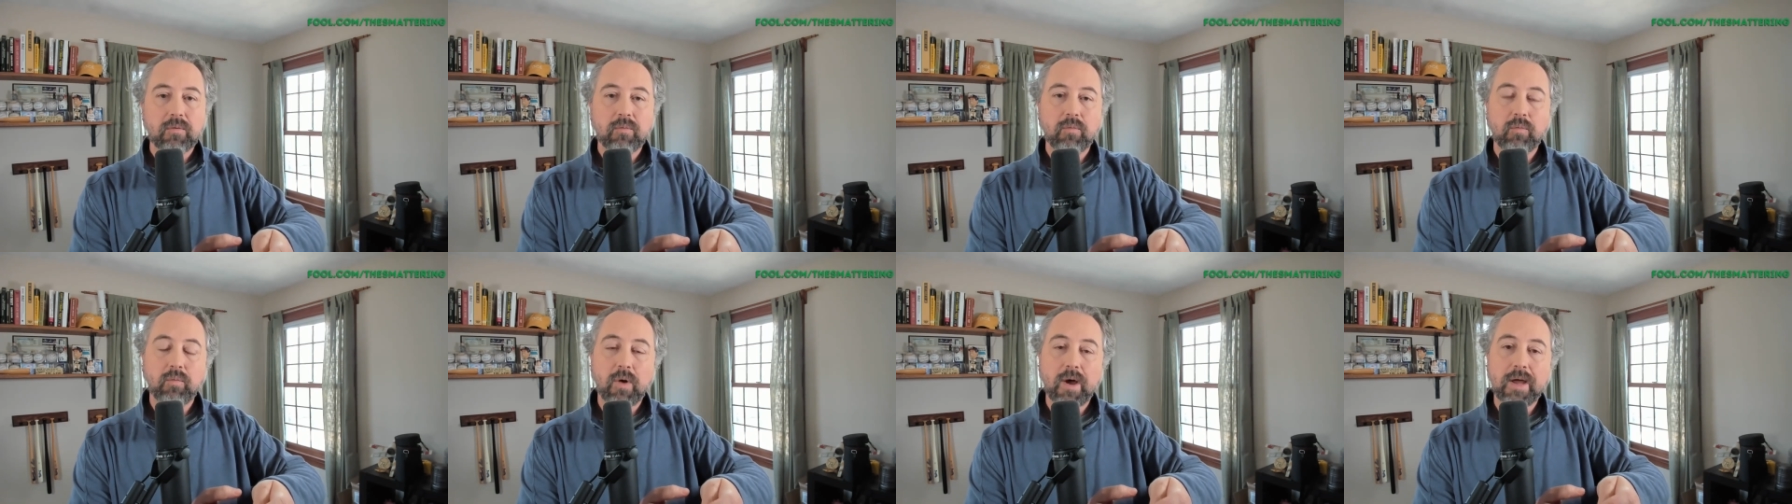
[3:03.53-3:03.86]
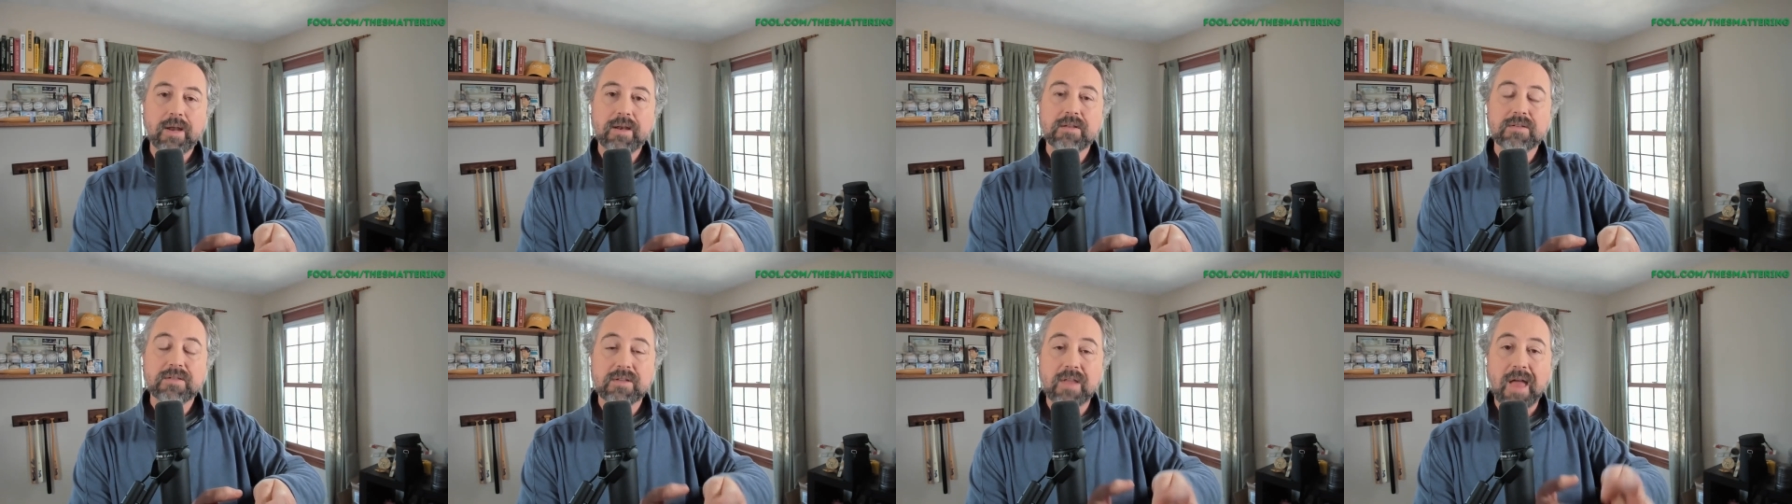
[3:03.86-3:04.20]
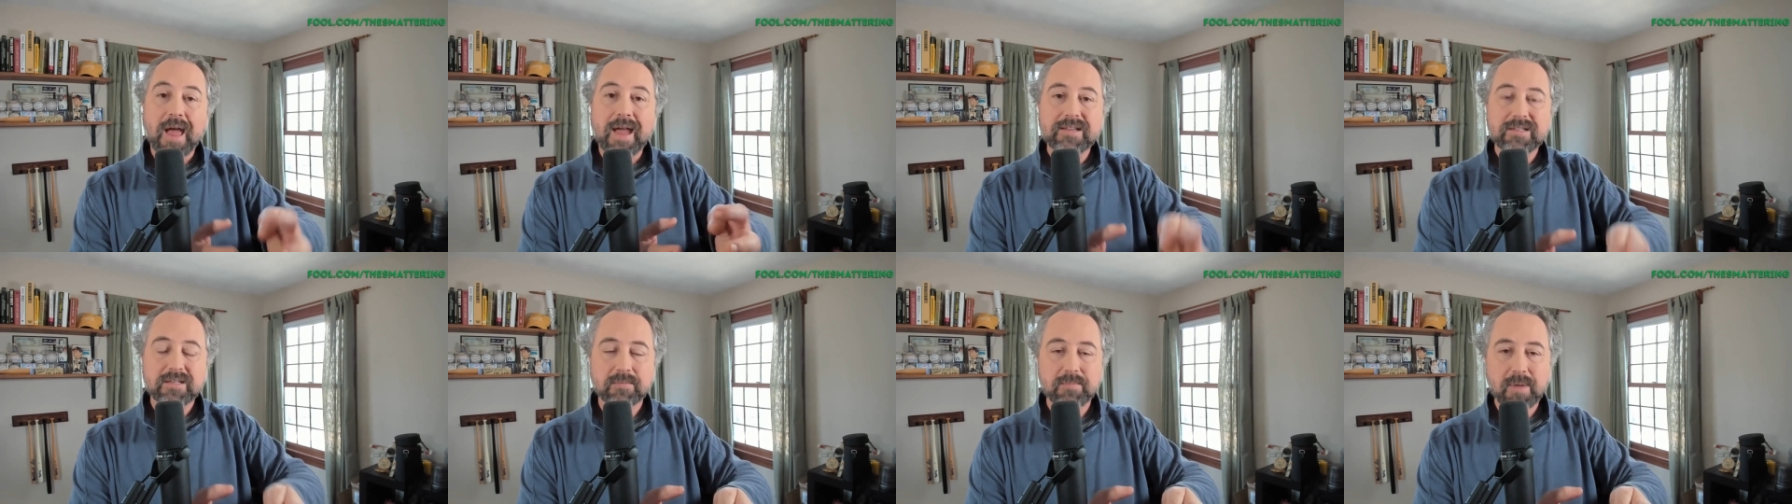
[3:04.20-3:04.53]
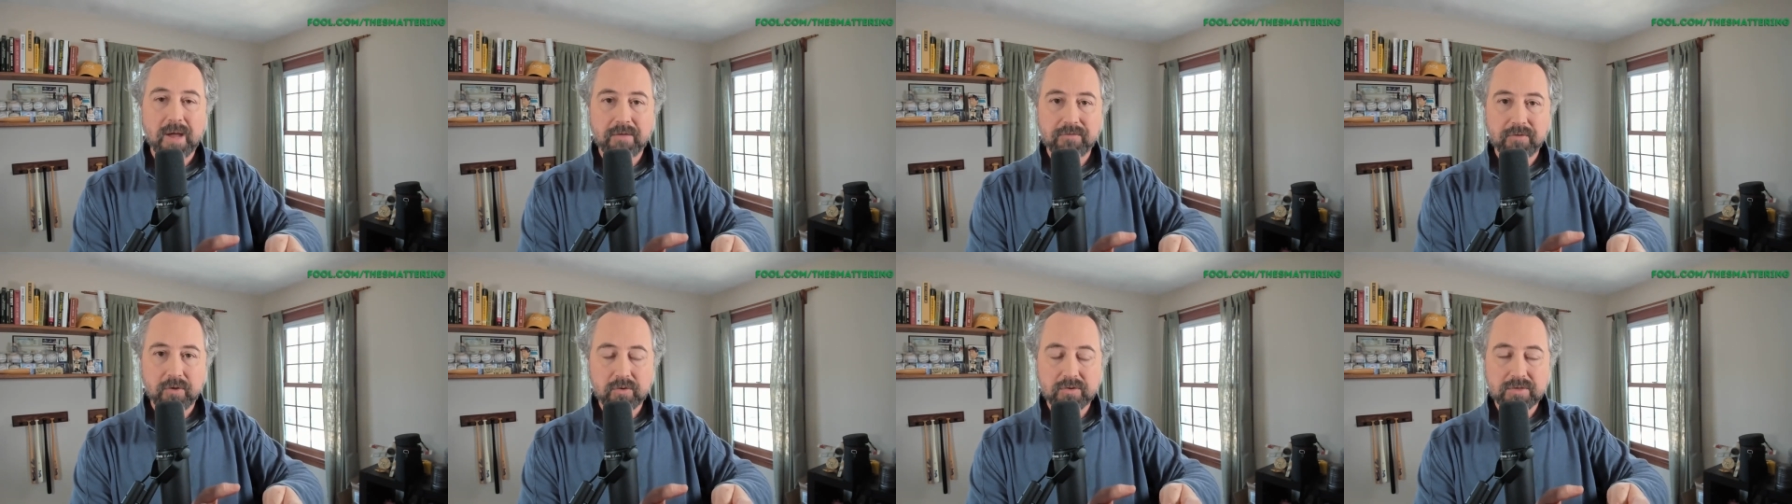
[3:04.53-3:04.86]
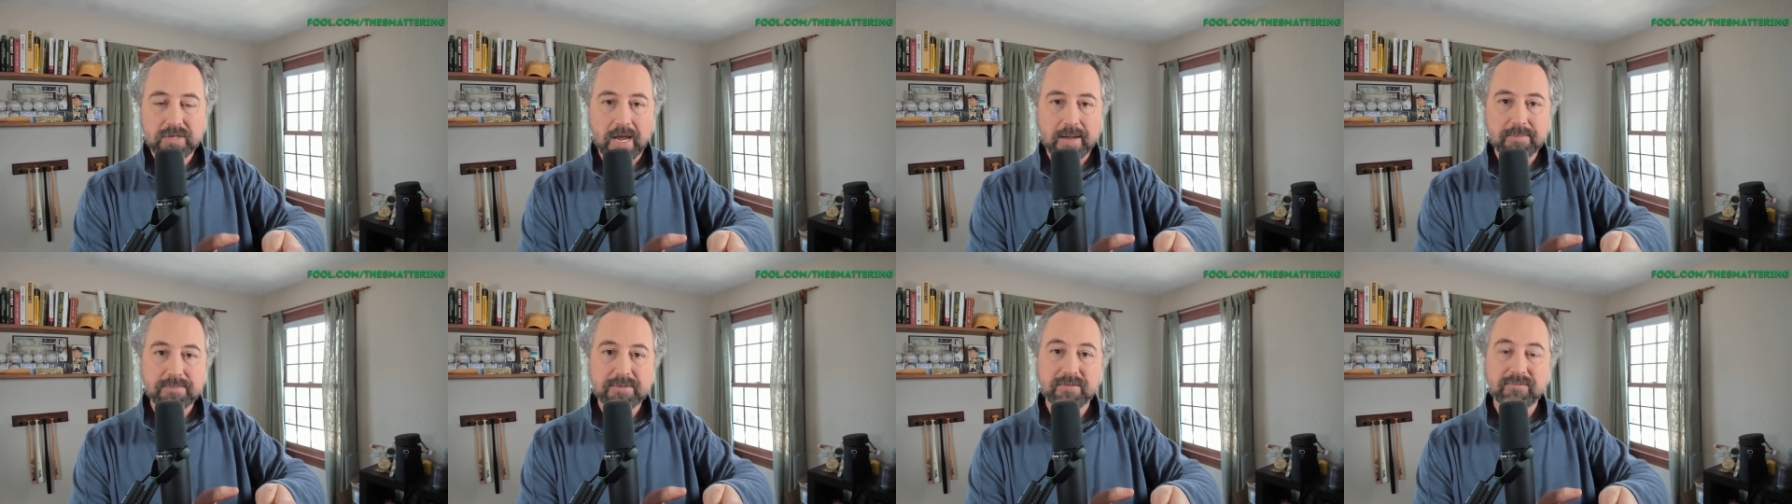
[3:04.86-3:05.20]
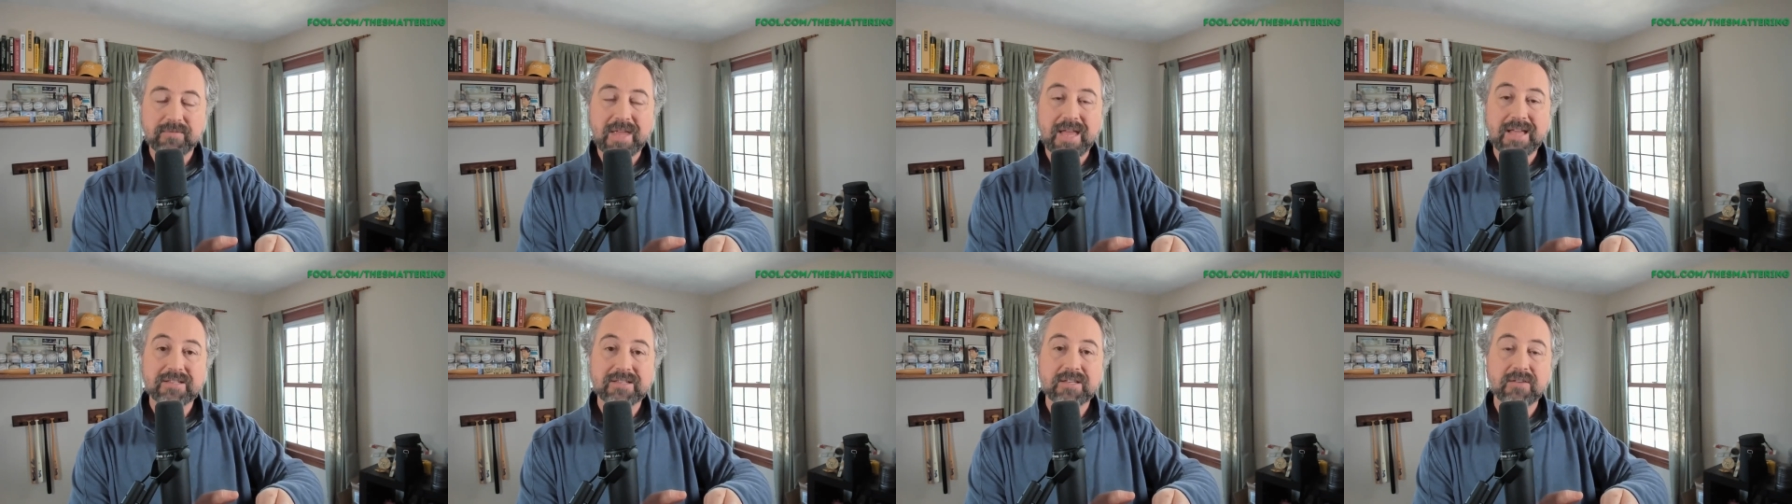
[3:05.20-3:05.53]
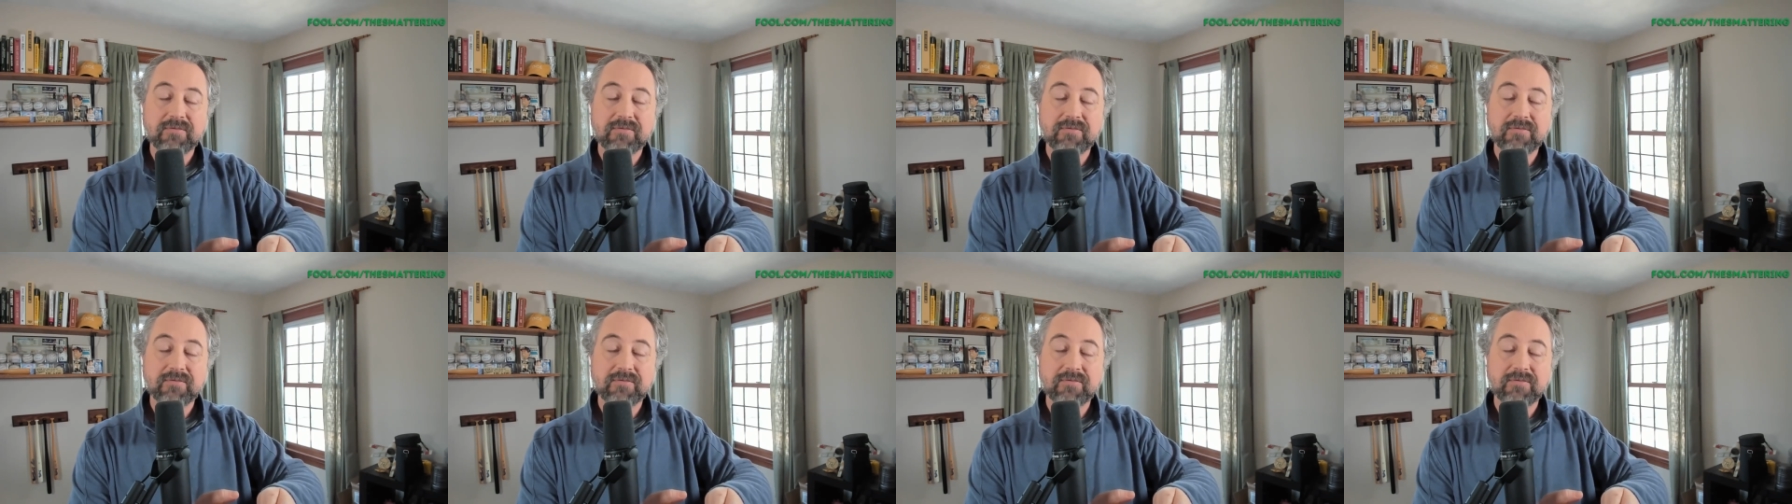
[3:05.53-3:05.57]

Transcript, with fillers: what's nice about those types of debts,